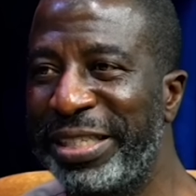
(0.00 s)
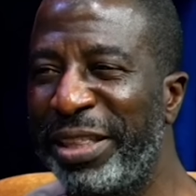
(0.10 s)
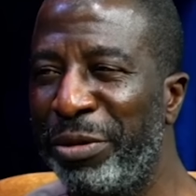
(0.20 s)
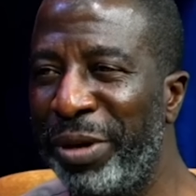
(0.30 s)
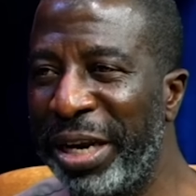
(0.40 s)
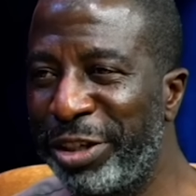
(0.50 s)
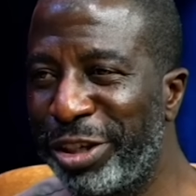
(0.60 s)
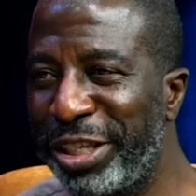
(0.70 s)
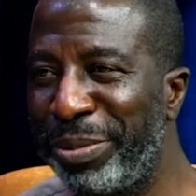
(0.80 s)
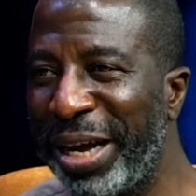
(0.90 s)
the
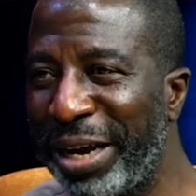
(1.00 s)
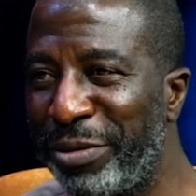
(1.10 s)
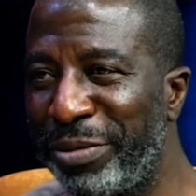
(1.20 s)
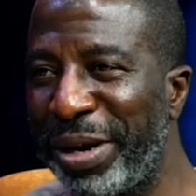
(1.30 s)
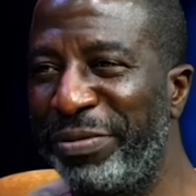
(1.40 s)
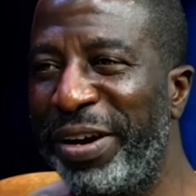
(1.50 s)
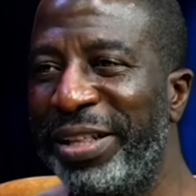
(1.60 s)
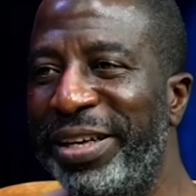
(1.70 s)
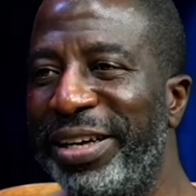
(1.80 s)
relationship he had with my father.